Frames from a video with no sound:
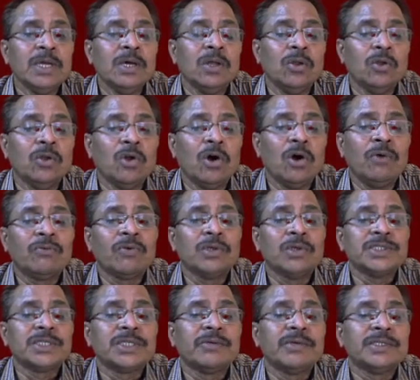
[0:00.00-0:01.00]
Law of
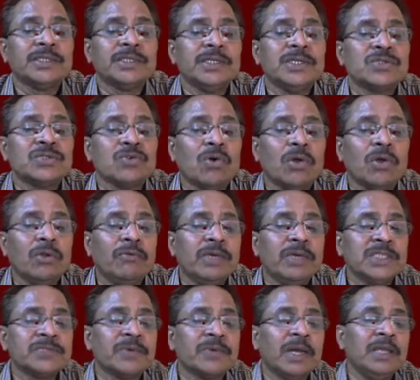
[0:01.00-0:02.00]
conservation is
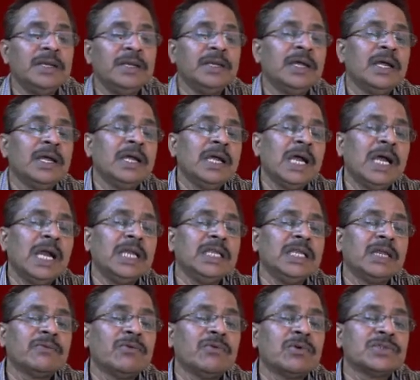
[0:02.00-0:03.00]
always valid, and
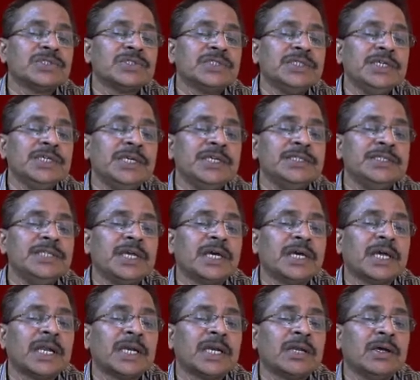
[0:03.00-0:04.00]
therefore C is the
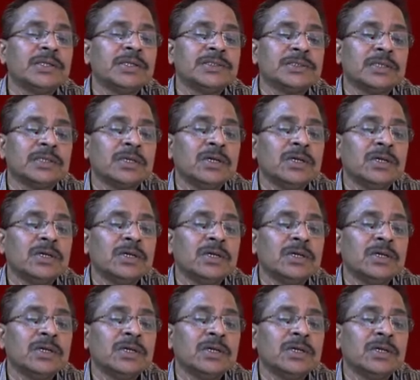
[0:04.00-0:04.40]
correct answer